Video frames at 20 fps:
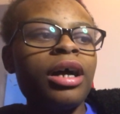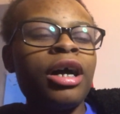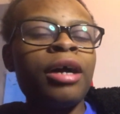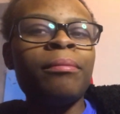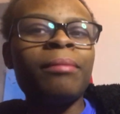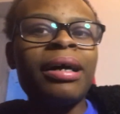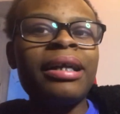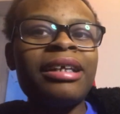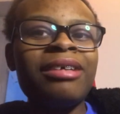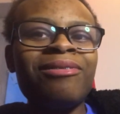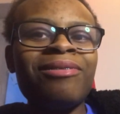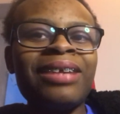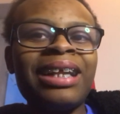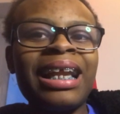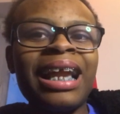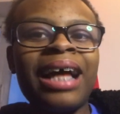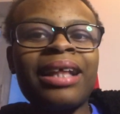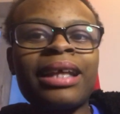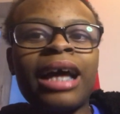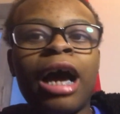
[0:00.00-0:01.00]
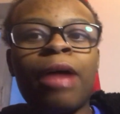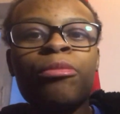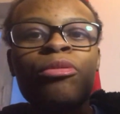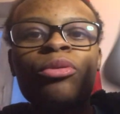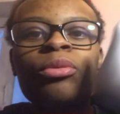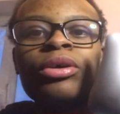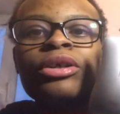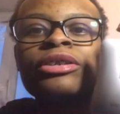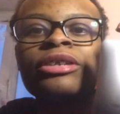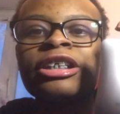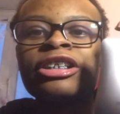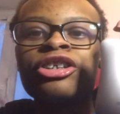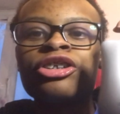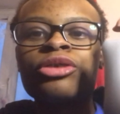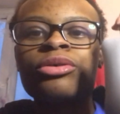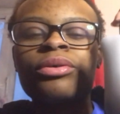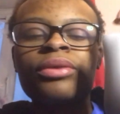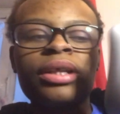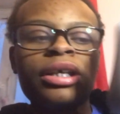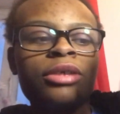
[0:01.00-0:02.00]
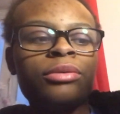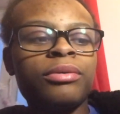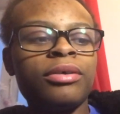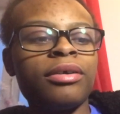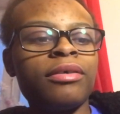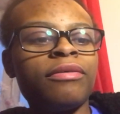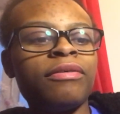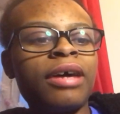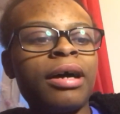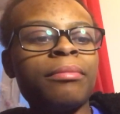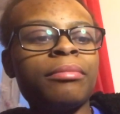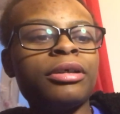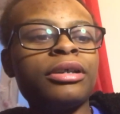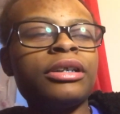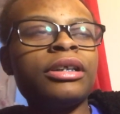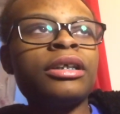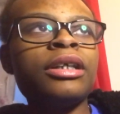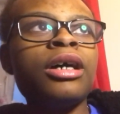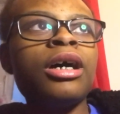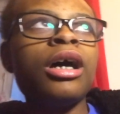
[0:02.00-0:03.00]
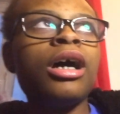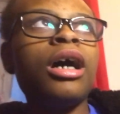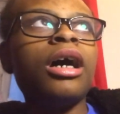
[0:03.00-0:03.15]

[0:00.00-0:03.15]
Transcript: um I didn't really like the Apple one, so I just got this one off Amazon.